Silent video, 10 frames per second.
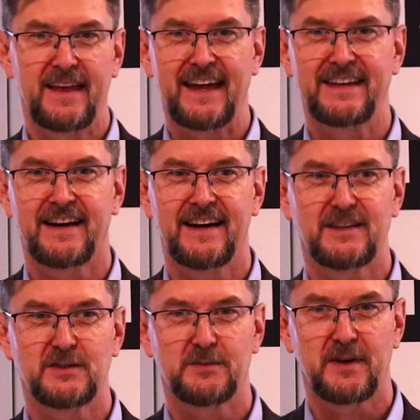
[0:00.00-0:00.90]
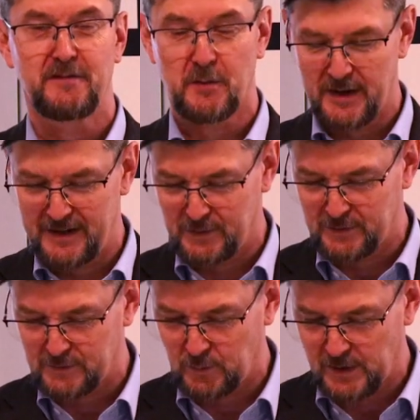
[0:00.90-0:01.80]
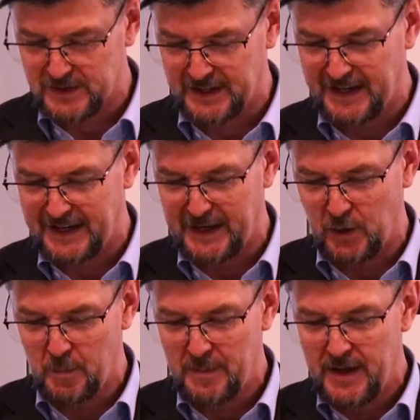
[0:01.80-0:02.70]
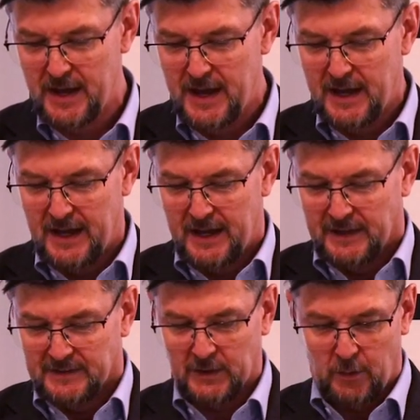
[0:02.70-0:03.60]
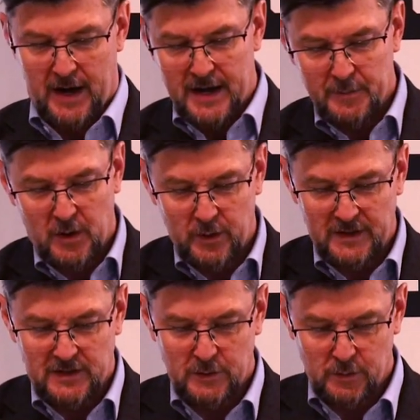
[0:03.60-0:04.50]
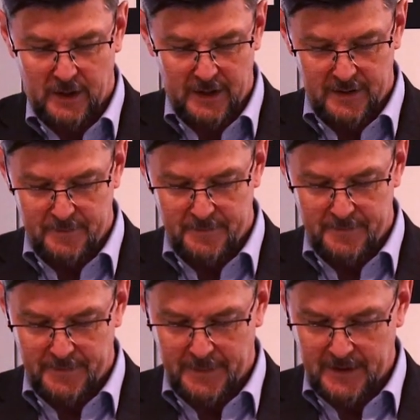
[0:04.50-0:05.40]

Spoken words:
And hi to everyone who's watching at home. So I'm going to